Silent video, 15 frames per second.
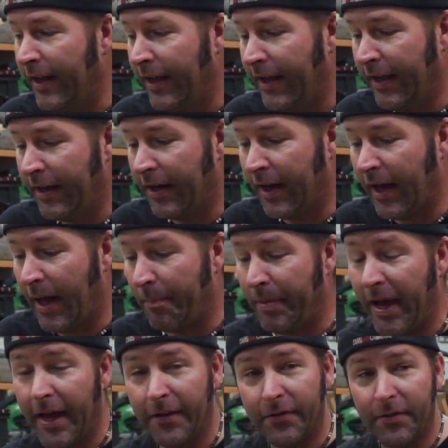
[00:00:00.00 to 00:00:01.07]
And uh, I
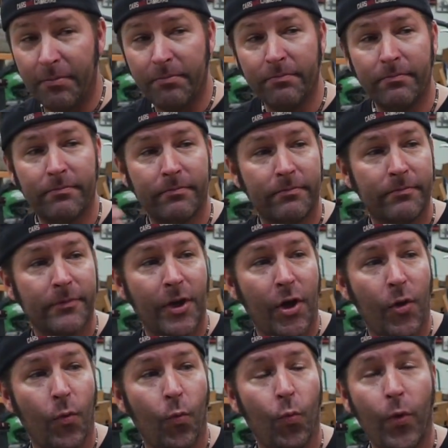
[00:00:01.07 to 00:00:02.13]
passed them,
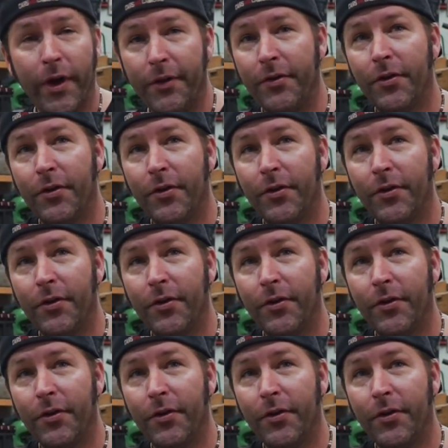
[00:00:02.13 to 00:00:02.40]
went